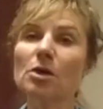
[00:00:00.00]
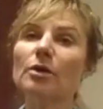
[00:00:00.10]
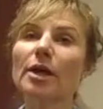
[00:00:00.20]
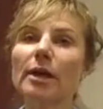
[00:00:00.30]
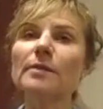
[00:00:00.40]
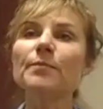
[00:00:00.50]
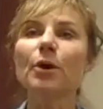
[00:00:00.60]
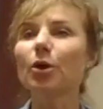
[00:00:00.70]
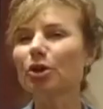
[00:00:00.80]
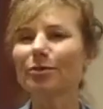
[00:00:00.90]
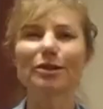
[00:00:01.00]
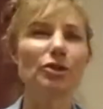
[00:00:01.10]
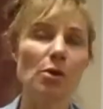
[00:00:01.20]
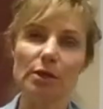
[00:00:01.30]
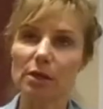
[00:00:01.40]
okay? Or it could be a
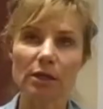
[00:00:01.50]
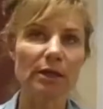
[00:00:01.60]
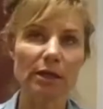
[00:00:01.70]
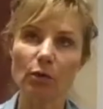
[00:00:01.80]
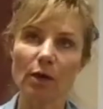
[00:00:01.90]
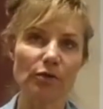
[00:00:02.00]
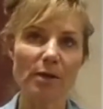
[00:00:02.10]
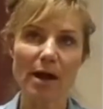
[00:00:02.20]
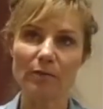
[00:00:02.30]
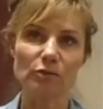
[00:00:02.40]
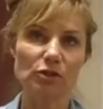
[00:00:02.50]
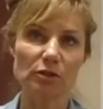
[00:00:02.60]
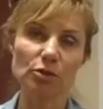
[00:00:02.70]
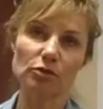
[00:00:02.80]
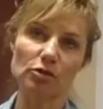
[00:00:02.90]
donkey, any equine you have. I'm just
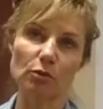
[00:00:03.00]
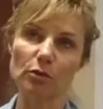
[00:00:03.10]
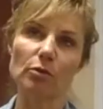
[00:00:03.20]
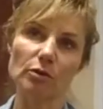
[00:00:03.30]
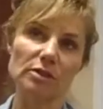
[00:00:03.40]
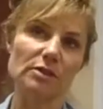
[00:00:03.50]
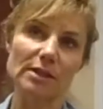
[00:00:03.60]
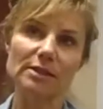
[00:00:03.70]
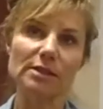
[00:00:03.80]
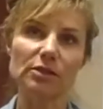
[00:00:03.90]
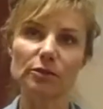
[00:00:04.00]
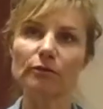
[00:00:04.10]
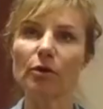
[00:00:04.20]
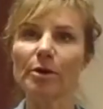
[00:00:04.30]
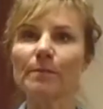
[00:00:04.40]
going to use the word horse because that's easier
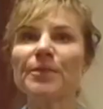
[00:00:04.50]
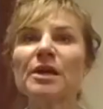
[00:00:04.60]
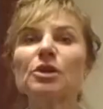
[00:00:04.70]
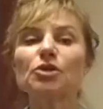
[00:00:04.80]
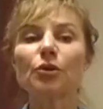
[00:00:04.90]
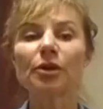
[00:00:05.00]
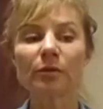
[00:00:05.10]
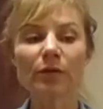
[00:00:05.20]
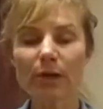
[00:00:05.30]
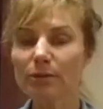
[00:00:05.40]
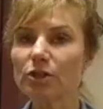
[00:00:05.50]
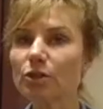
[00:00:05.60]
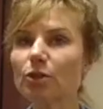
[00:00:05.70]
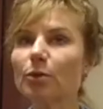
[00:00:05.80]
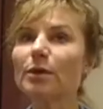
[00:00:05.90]
for me. So then what I would
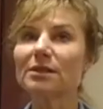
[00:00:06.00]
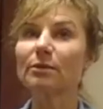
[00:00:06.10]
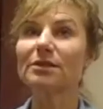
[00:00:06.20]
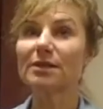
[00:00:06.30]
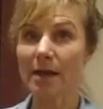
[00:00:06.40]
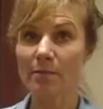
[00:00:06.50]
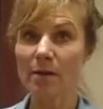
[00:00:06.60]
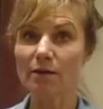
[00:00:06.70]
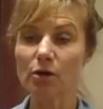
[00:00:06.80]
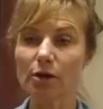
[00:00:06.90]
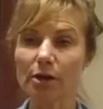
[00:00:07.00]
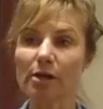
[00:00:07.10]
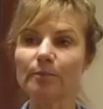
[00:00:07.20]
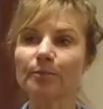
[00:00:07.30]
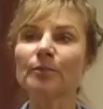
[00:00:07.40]
do is I would take my
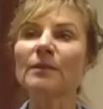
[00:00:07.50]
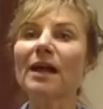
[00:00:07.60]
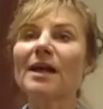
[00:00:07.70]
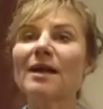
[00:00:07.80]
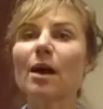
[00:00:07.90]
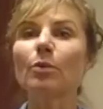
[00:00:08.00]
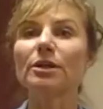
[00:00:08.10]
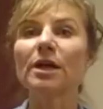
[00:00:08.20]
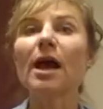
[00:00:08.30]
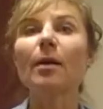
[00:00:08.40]
target and I would